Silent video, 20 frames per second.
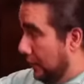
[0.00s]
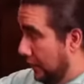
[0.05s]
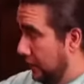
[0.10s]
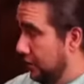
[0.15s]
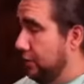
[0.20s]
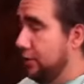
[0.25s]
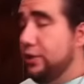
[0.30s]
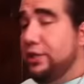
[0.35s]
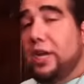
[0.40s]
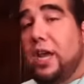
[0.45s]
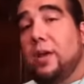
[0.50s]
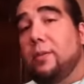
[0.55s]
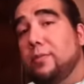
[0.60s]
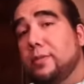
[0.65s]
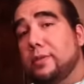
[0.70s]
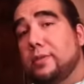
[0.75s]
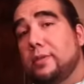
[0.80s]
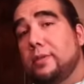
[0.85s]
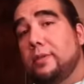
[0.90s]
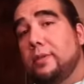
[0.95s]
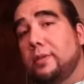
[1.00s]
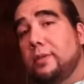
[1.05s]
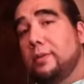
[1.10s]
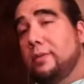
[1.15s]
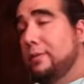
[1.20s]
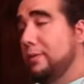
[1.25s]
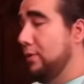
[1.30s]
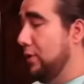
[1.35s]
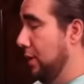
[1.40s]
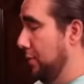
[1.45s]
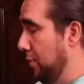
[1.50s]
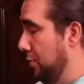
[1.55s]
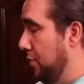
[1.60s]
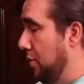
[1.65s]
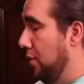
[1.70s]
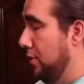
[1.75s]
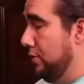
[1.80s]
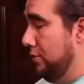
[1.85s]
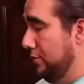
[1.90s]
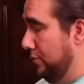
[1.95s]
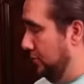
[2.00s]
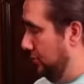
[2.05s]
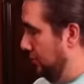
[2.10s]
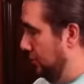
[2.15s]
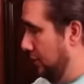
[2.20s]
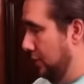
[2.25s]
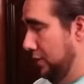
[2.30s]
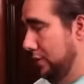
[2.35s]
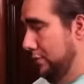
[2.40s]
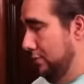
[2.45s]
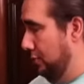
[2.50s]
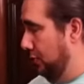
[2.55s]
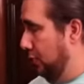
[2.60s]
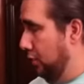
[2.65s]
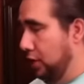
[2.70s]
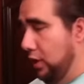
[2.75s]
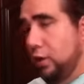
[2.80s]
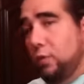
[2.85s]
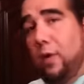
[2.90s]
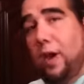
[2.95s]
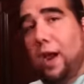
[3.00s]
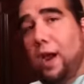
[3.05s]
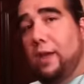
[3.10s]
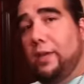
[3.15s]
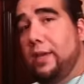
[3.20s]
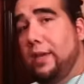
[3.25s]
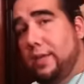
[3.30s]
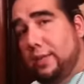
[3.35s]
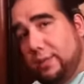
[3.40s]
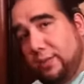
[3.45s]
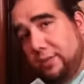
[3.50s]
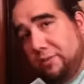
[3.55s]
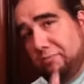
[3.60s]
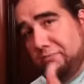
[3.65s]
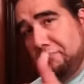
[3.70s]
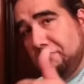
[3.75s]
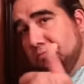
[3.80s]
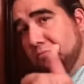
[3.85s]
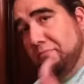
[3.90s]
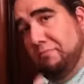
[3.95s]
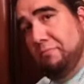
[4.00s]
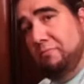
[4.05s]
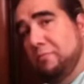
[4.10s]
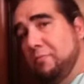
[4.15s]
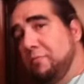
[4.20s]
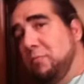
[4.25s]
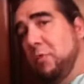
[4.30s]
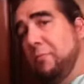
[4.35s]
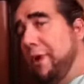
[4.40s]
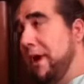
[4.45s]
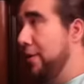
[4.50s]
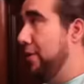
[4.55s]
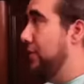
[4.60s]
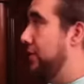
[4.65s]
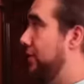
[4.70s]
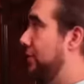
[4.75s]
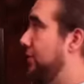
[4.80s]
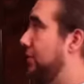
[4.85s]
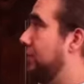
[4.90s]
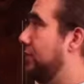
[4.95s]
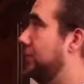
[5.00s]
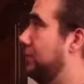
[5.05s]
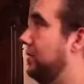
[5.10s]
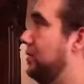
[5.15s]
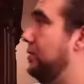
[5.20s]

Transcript: These are gems, don't get me wrong. You can acquire these, more power to you.